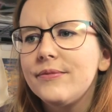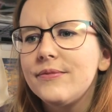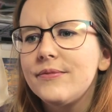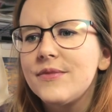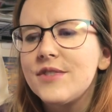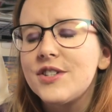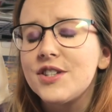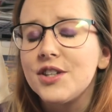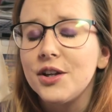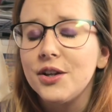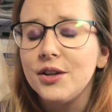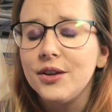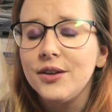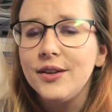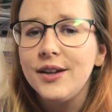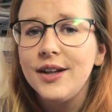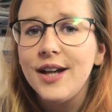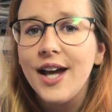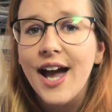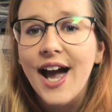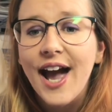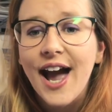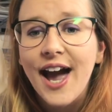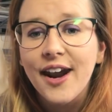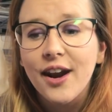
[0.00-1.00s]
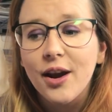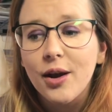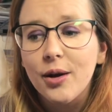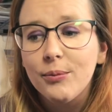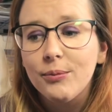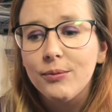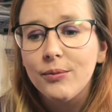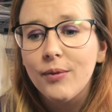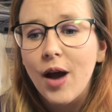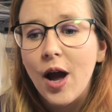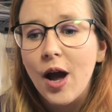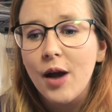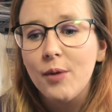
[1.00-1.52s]
So yeah, and
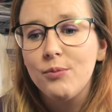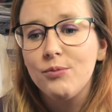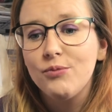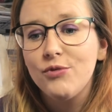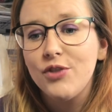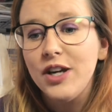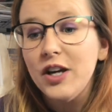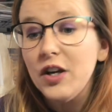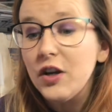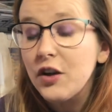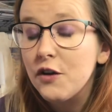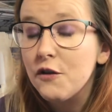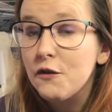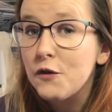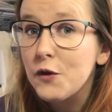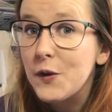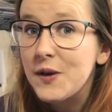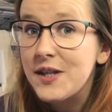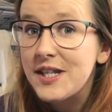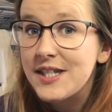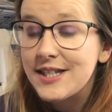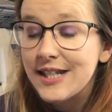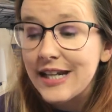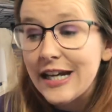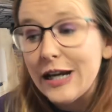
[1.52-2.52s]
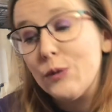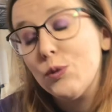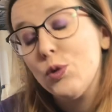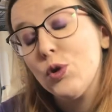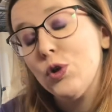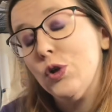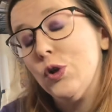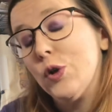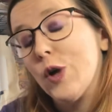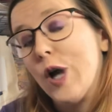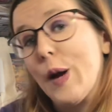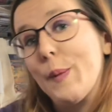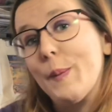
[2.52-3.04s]
I'm really looking forward to seeing what
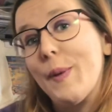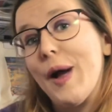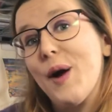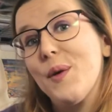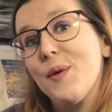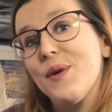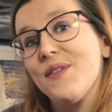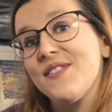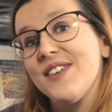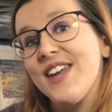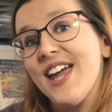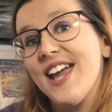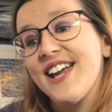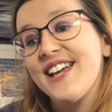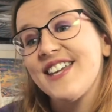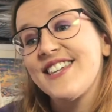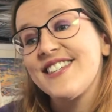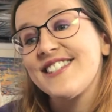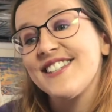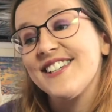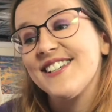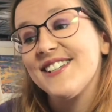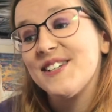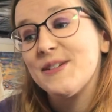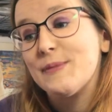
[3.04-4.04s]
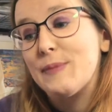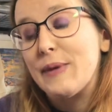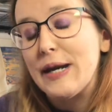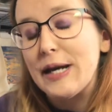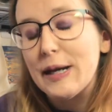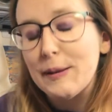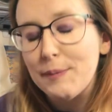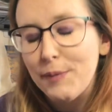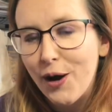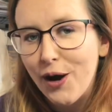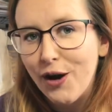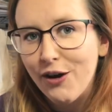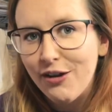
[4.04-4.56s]
you come out with next and being a
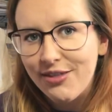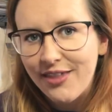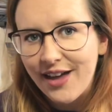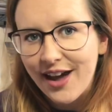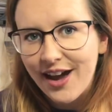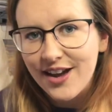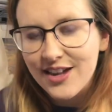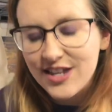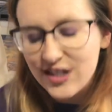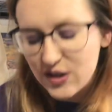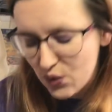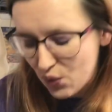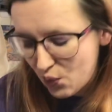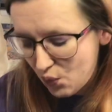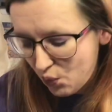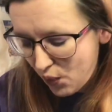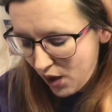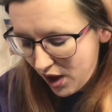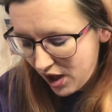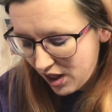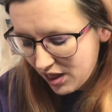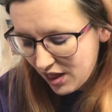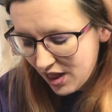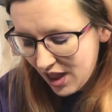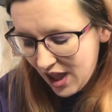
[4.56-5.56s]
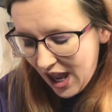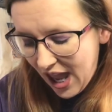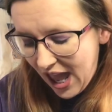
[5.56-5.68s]
part of that as well.